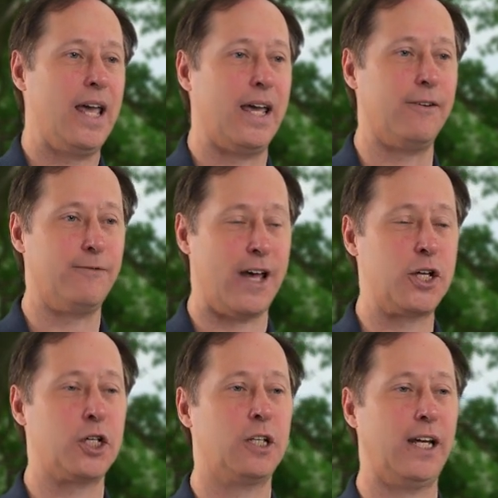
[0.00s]

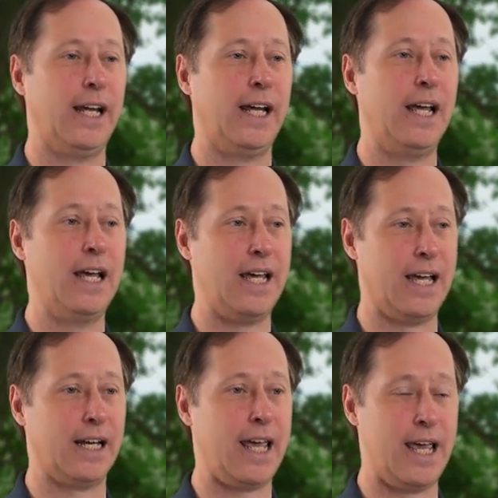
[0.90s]
Eventually,
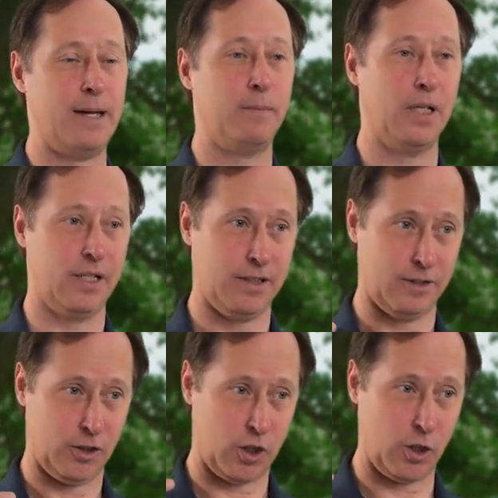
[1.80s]
it came
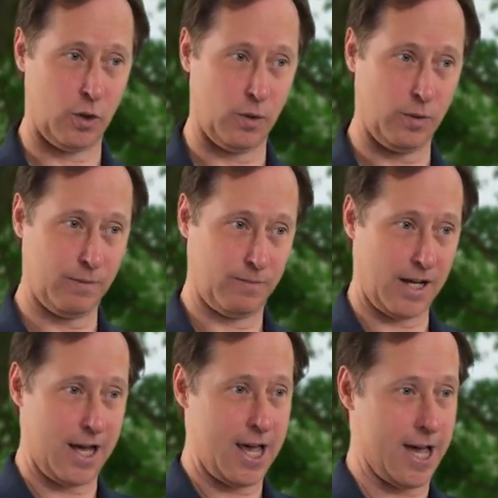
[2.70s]
to
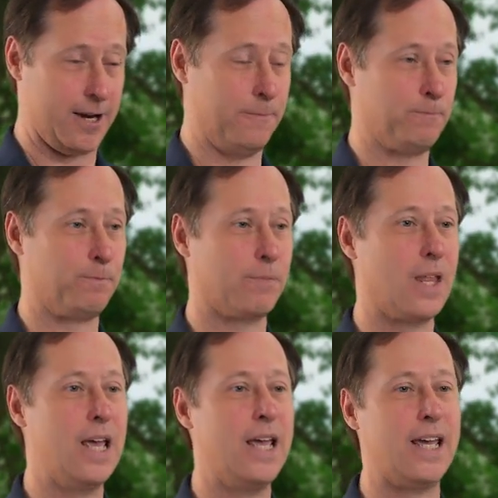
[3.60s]
a head.
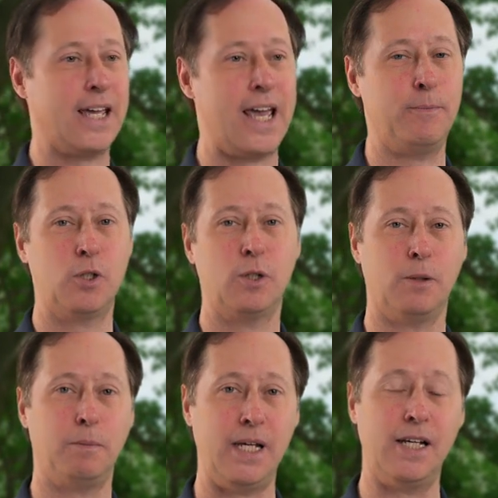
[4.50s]
It came to
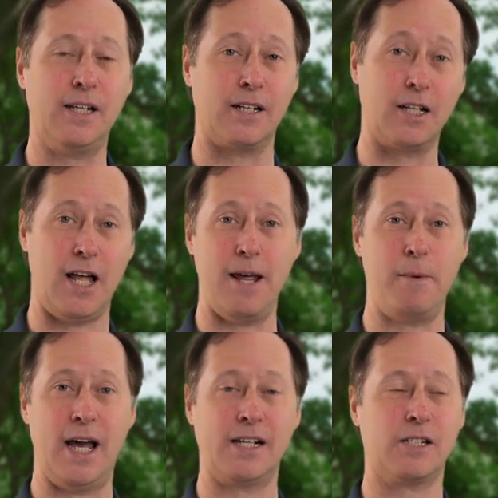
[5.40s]
a peak, a
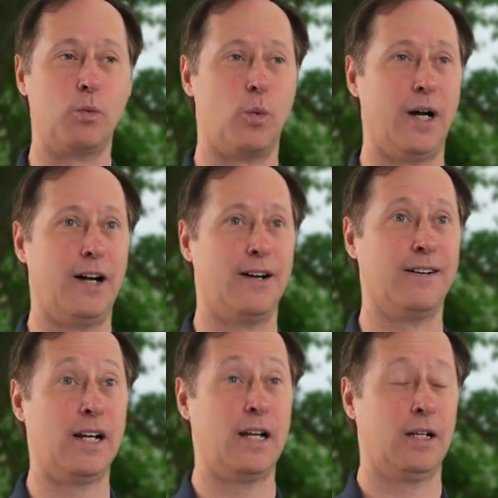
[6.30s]
climax, where
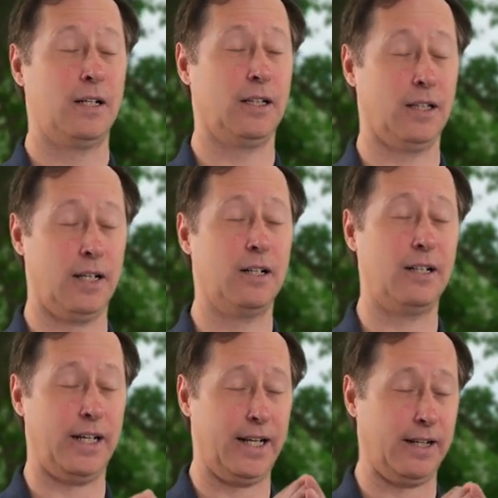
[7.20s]

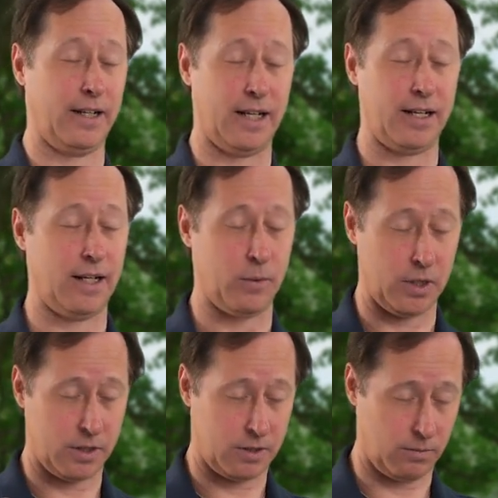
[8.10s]
literally it
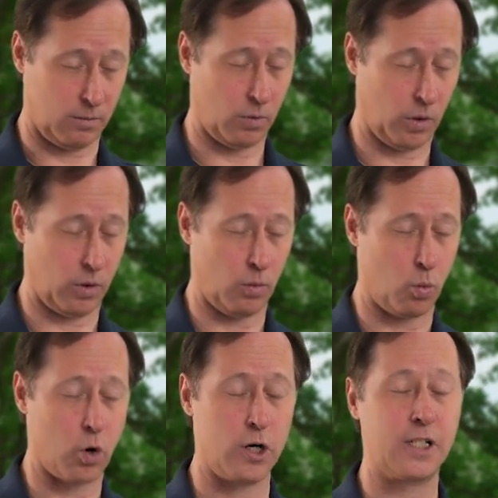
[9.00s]
was
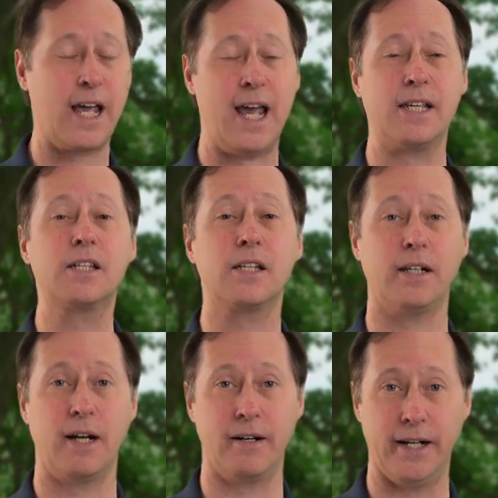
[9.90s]
worst case
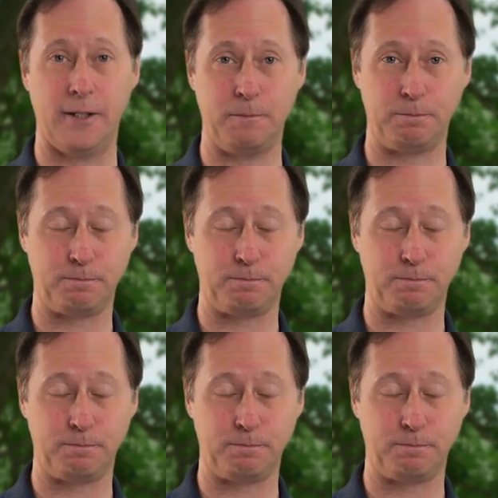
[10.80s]
scenario.